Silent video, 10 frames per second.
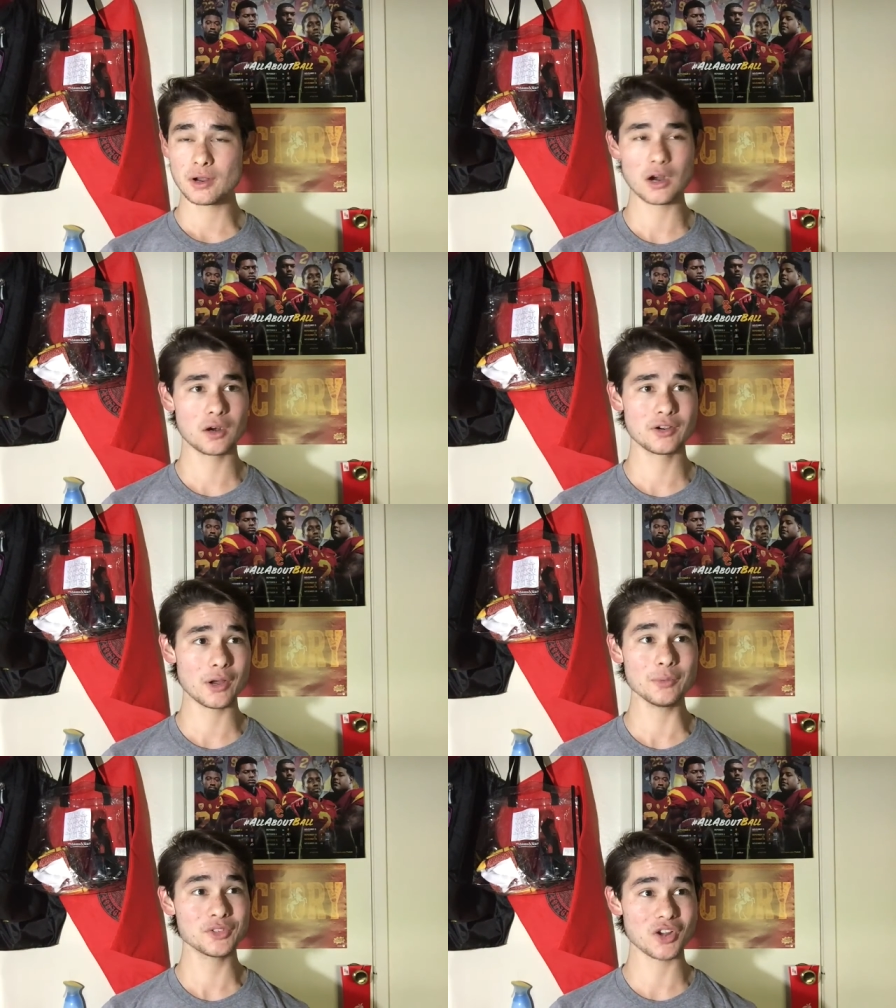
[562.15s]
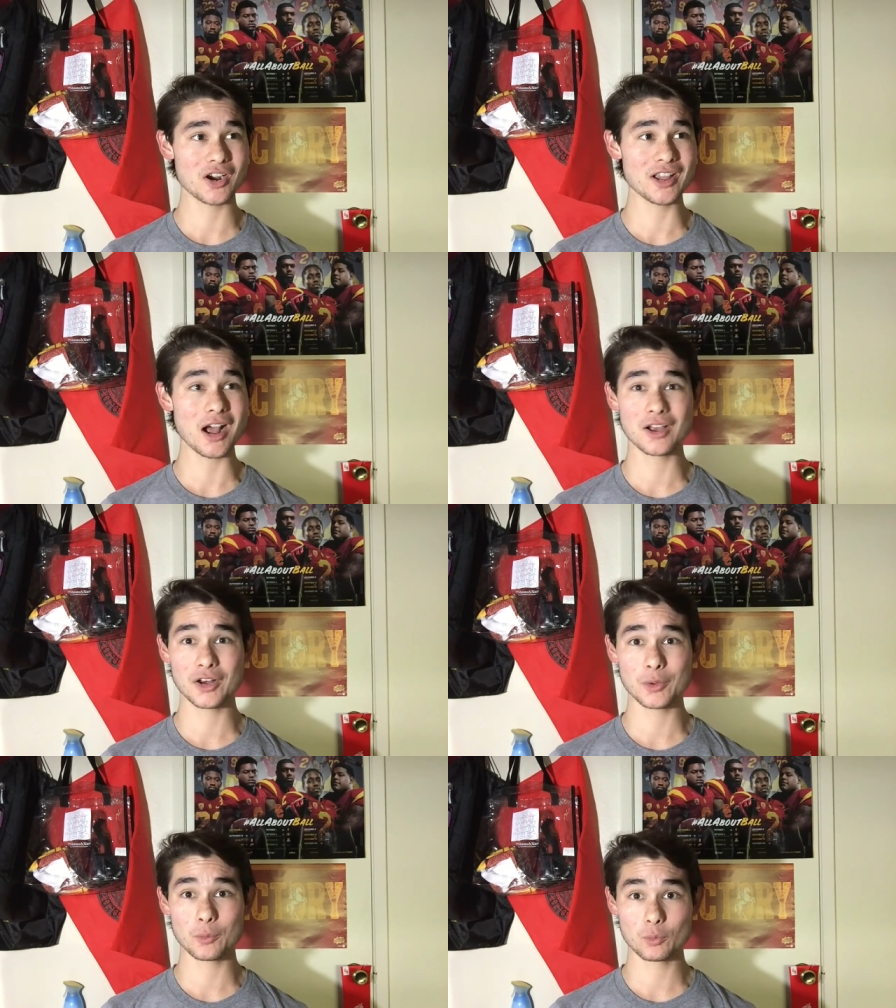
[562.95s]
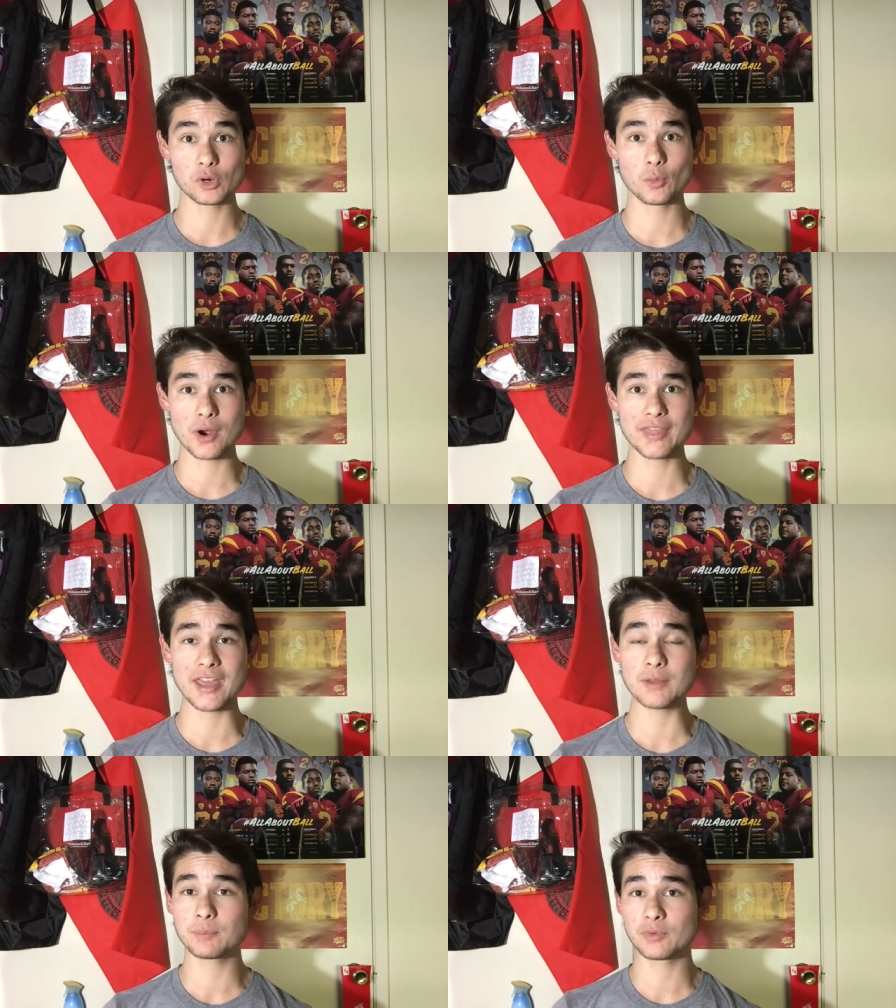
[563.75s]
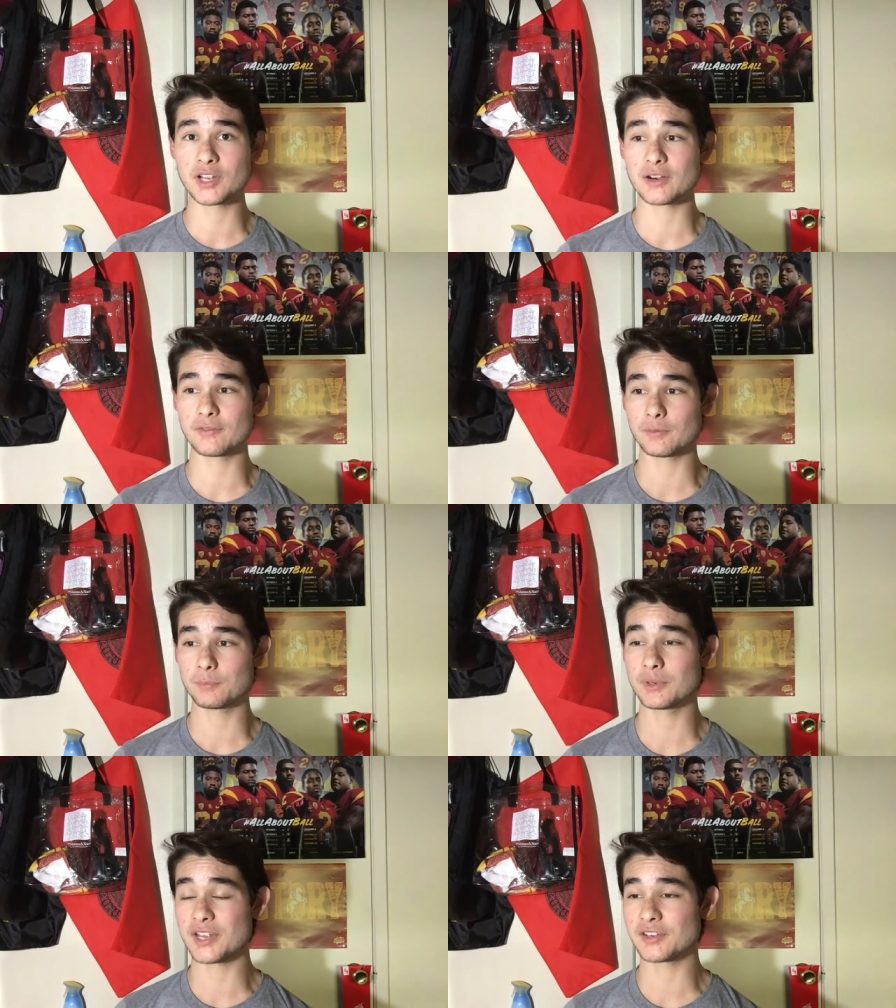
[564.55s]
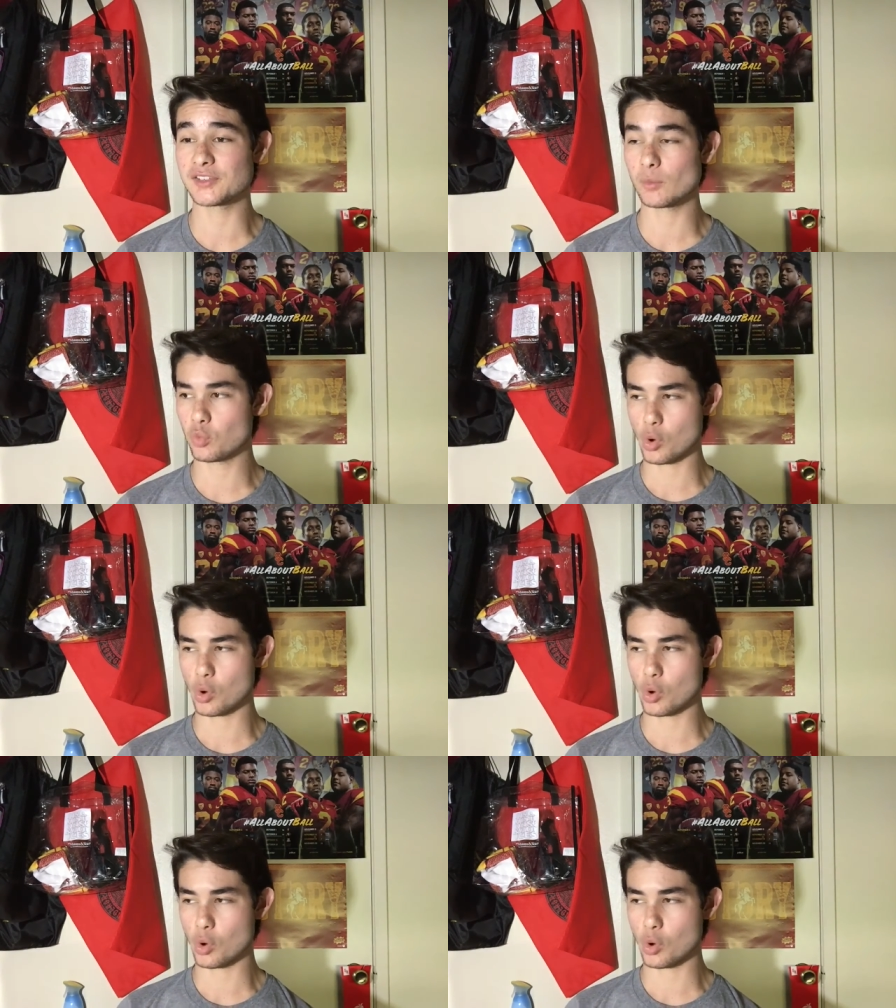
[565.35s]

or no, sorry, I'm going to rewind that, pretend I, pretend I said